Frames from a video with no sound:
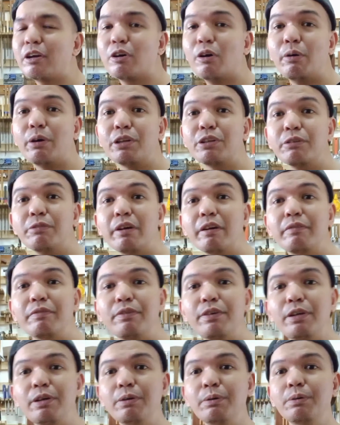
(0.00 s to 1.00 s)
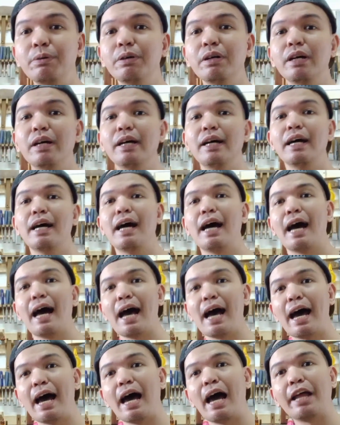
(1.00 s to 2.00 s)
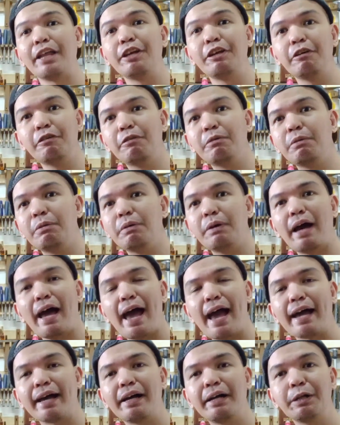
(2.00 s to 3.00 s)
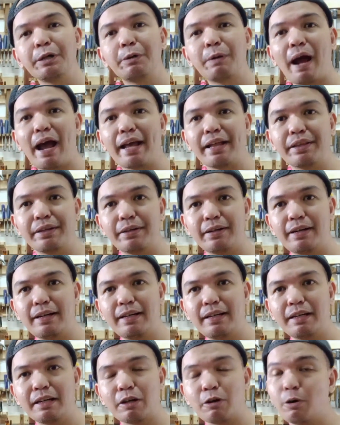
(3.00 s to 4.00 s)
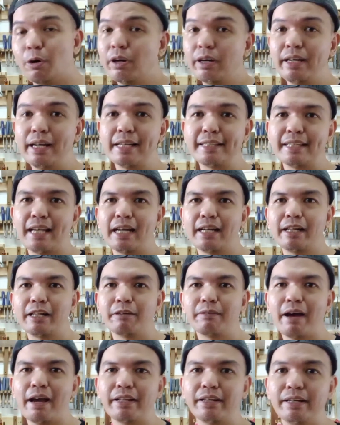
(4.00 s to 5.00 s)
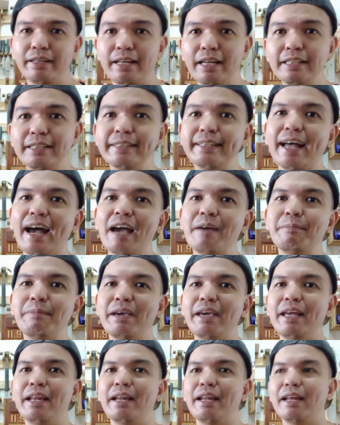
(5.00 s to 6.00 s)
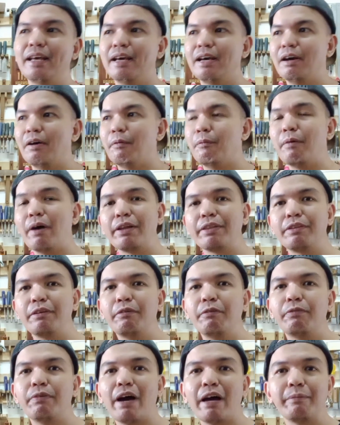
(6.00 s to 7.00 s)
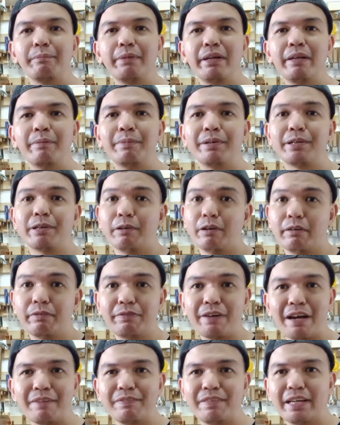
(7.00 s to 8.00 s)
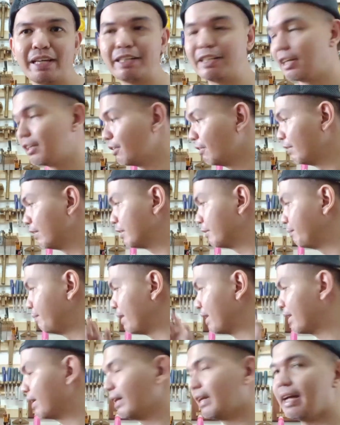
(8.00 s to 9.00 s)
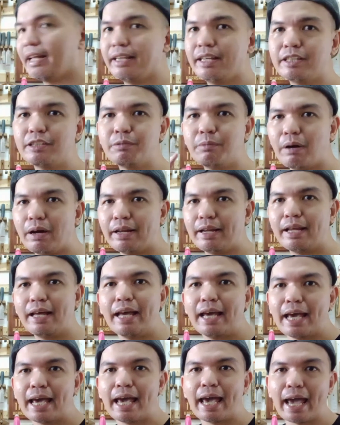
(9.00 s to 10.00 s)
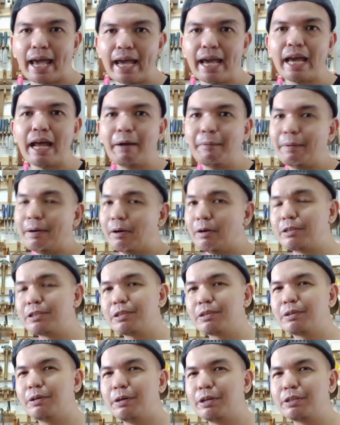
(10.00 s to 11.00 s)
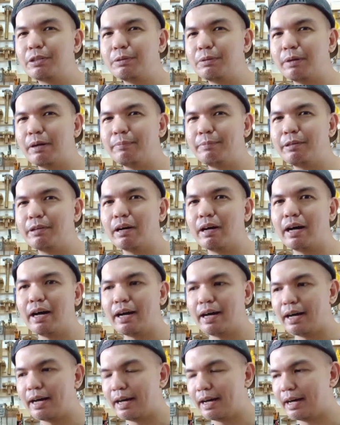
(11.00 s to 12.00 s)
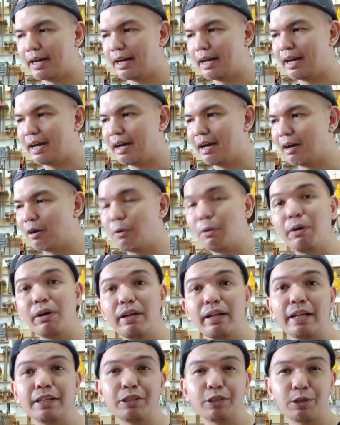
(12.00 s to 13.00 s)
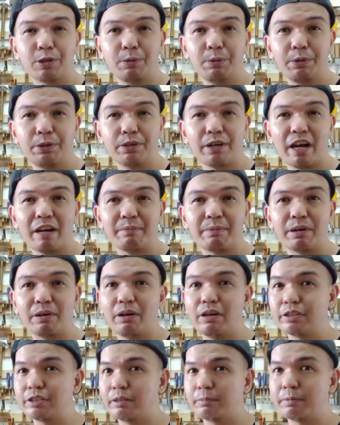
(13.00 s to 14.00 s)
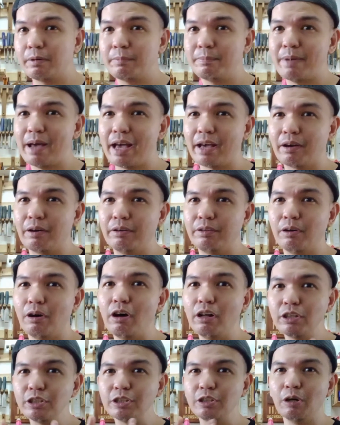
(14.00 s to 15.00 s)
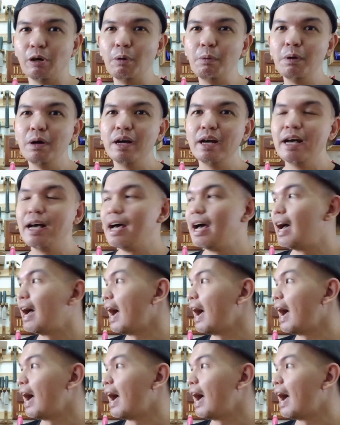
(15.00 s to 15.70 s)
are going to review a new angle grinder, cordless angle grinder. This time in 125 millimeter or 5 inch, so it's bigger than this one. And we're also going to review a cordless screwdriver, also from Banggood. Also,